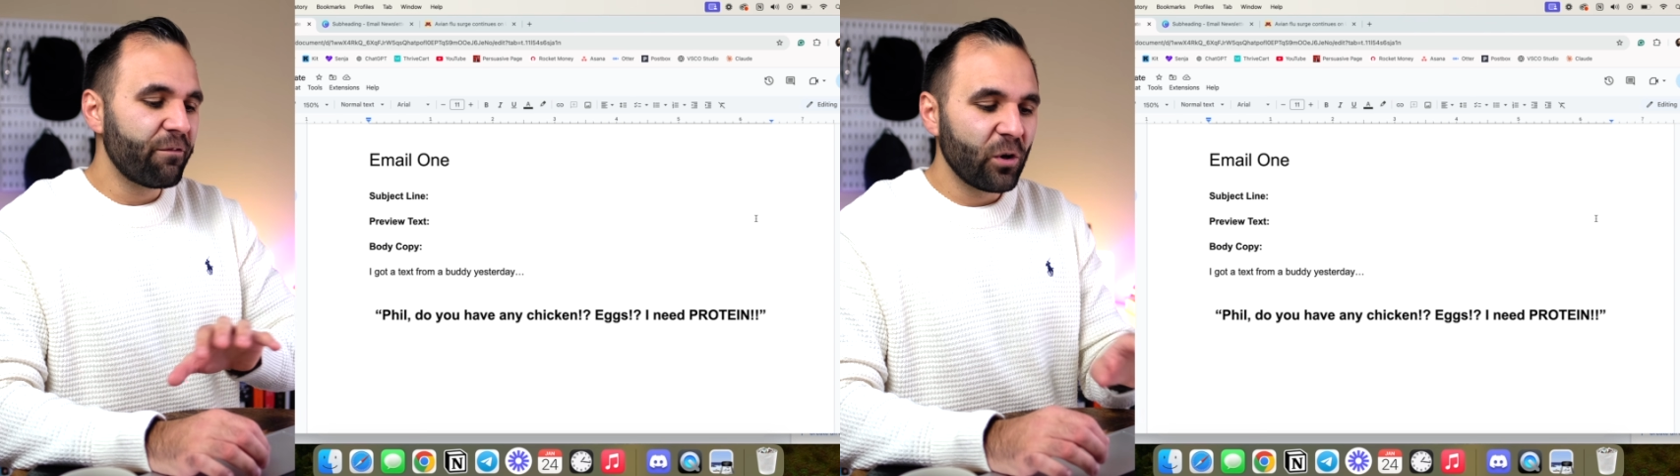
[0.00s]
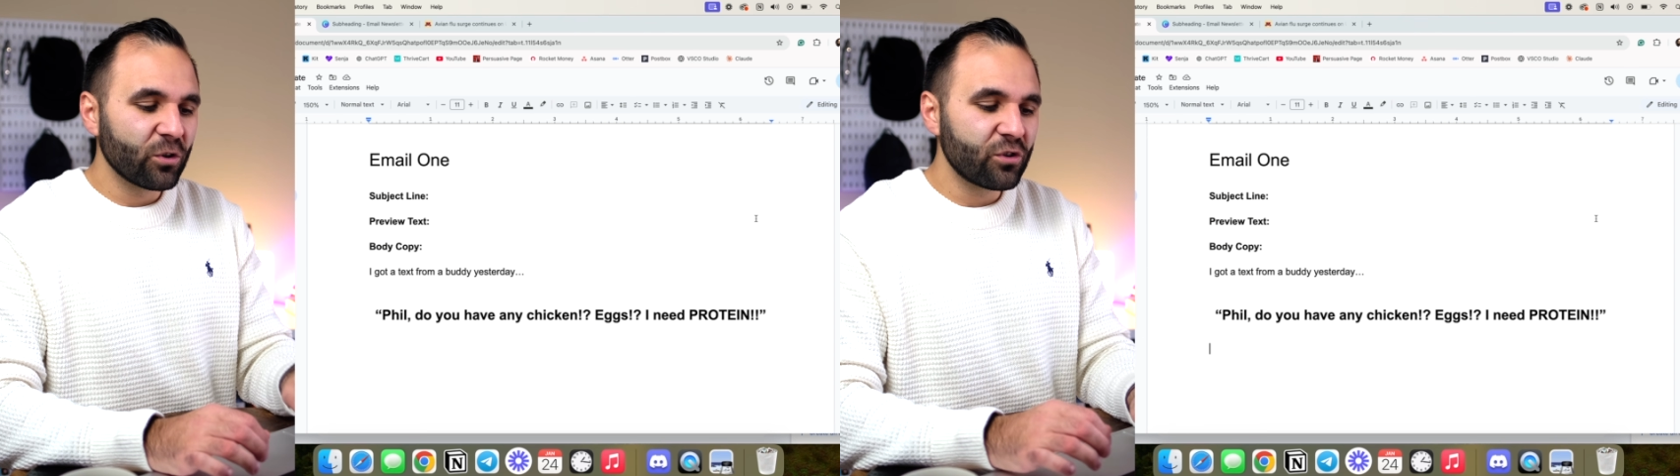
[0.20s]

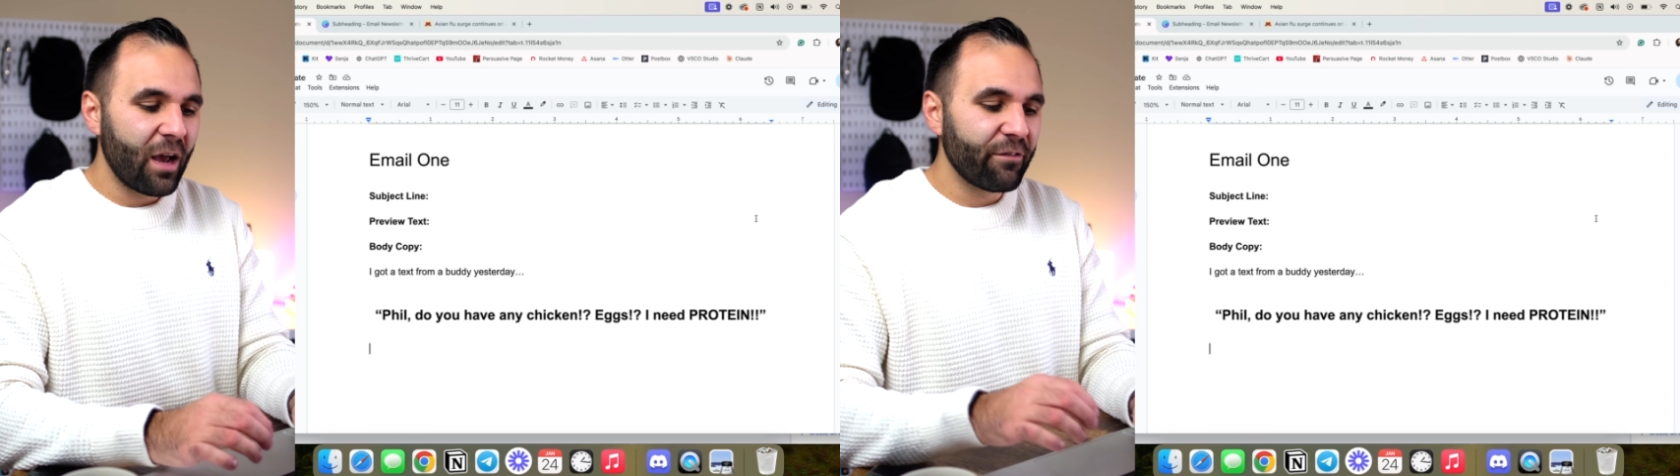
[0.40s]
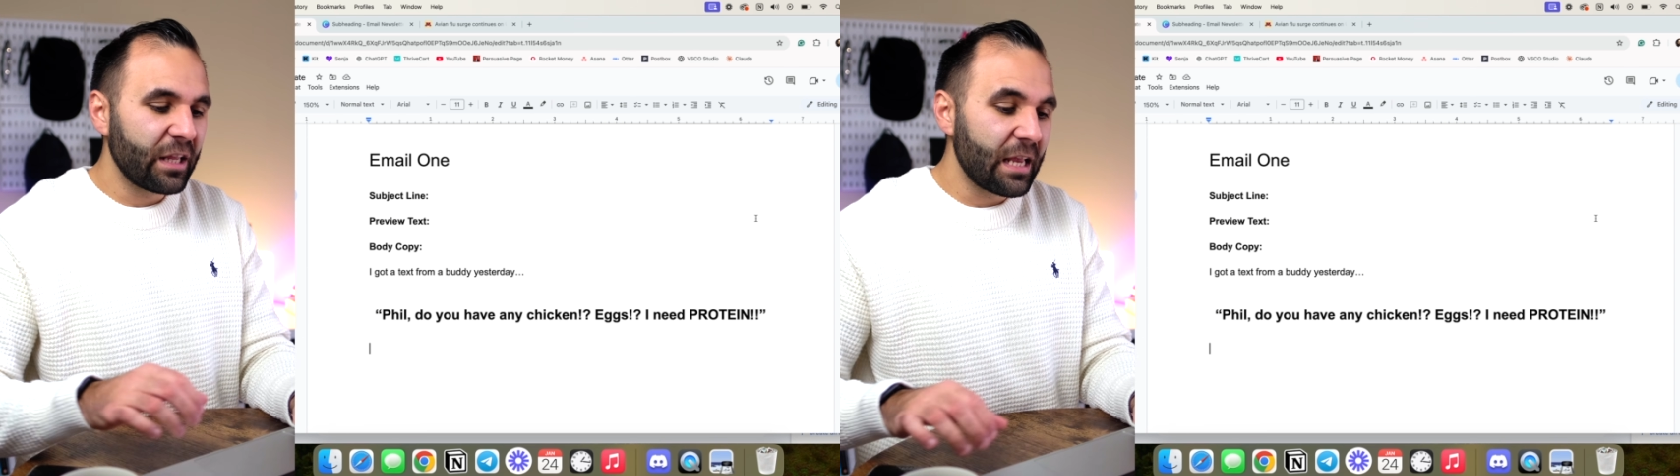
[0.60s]
Phil, do you
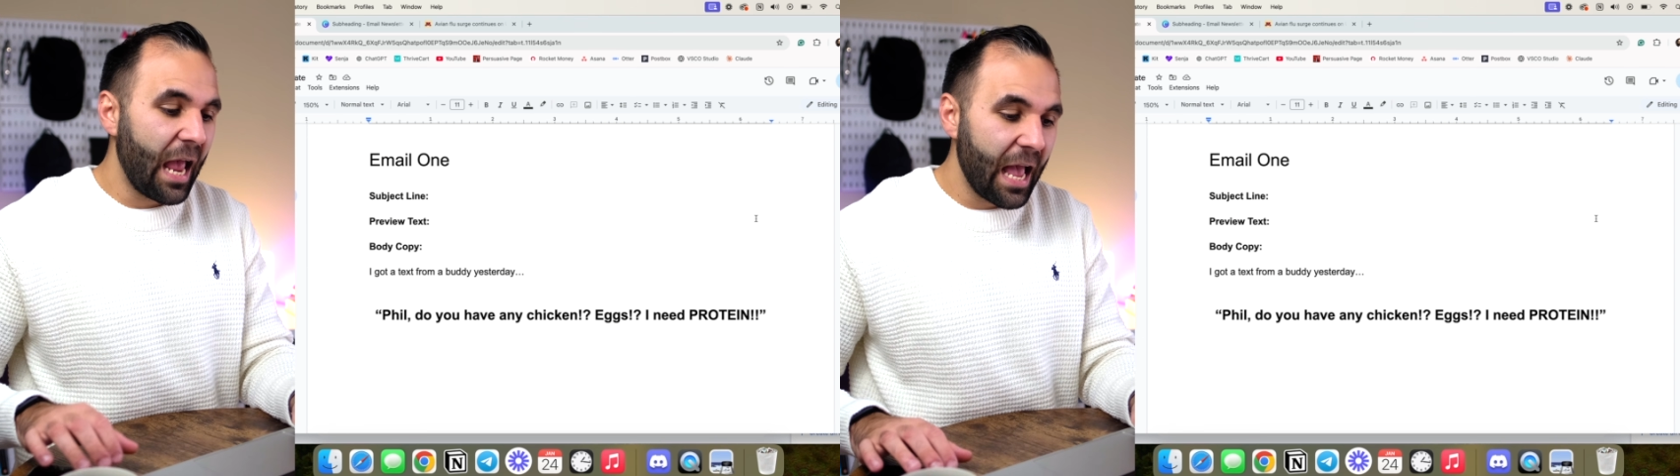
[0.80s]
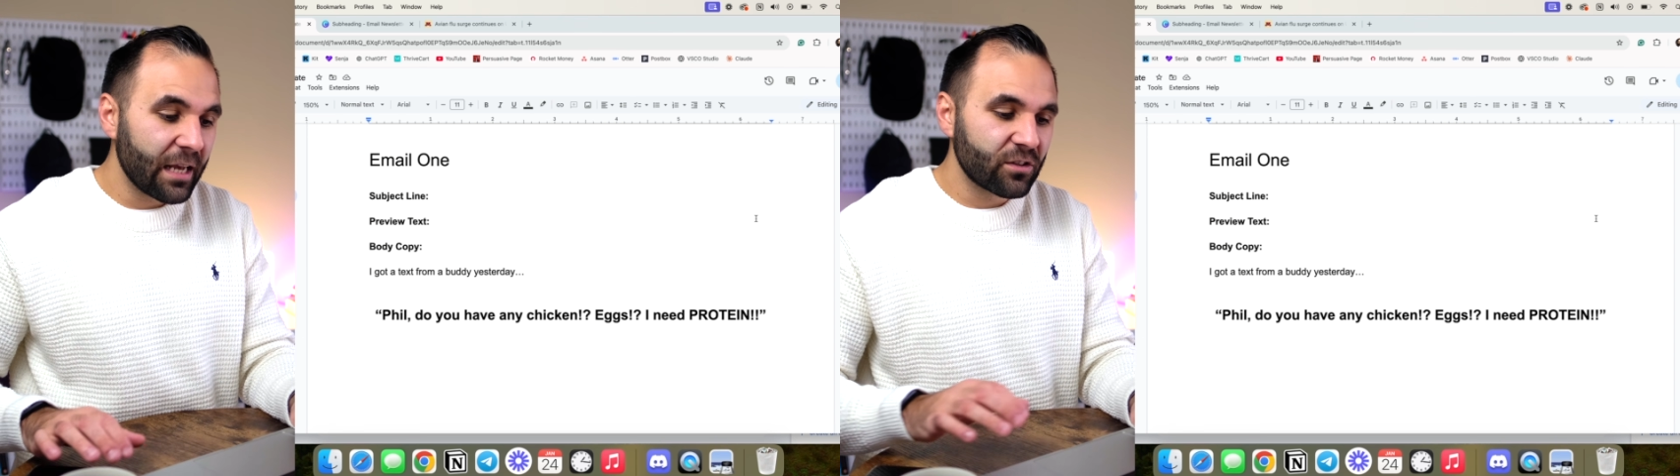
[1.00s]
have any
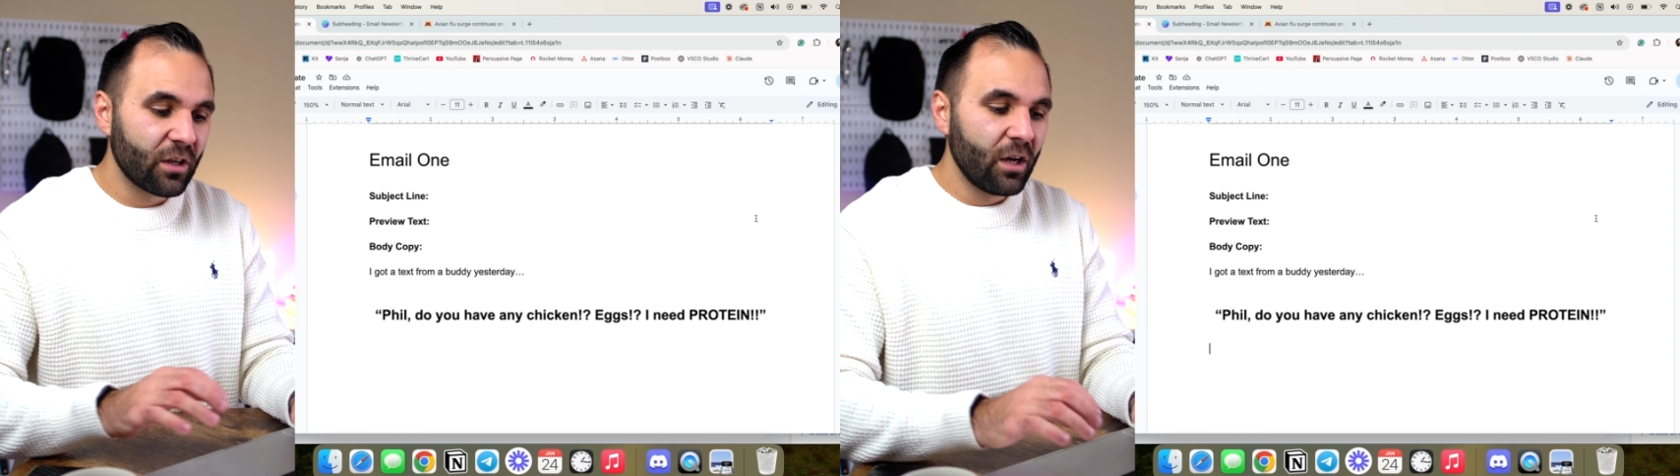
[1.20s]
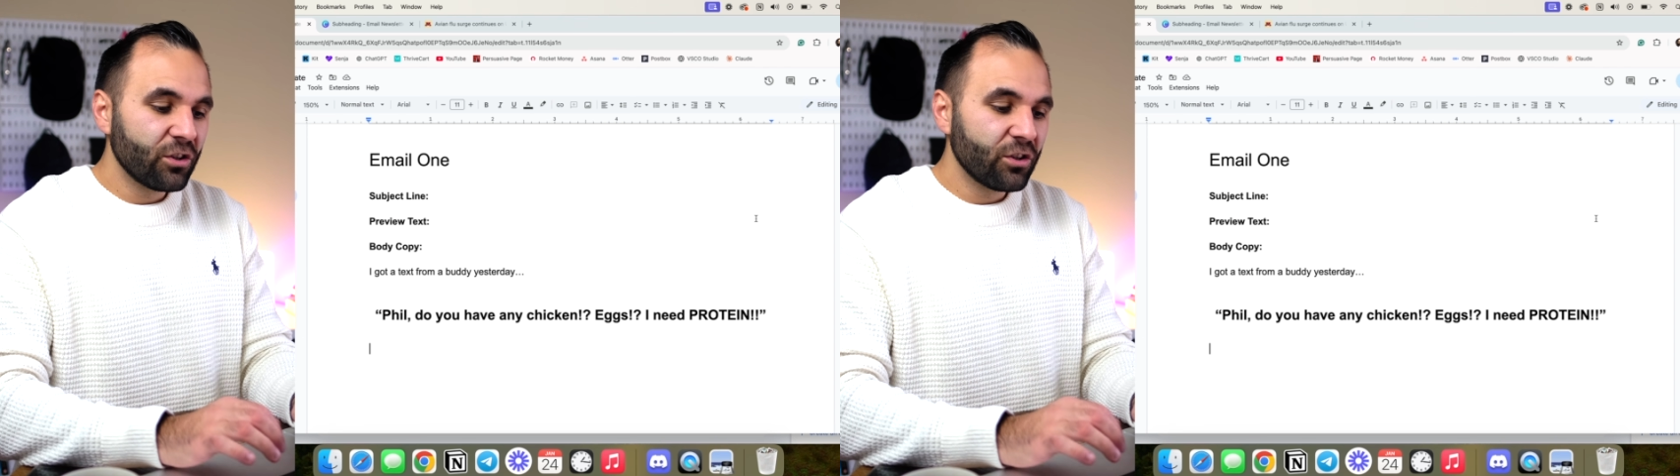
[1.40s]
eggs?